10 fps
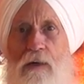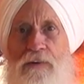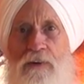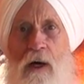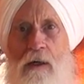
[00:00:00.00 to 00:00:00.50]

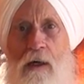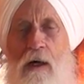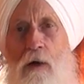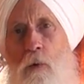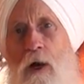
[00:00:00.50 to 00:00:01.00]
Sang
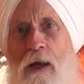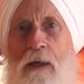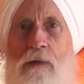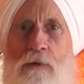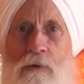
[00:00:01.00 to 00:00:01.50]

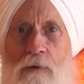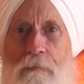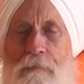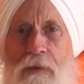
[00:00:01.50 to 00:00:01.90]
Waheguru.